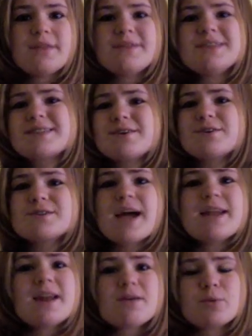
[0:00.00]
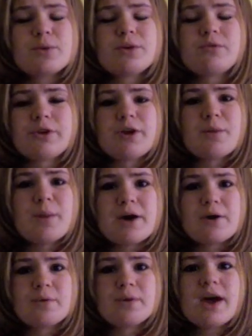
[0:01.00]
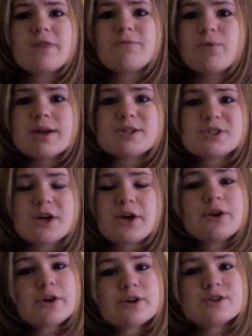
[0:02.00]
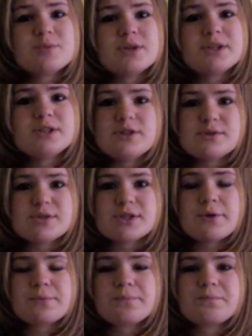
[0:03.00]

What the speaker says: These skills I never would have learned on my own had 4-H not encouraged me to do so.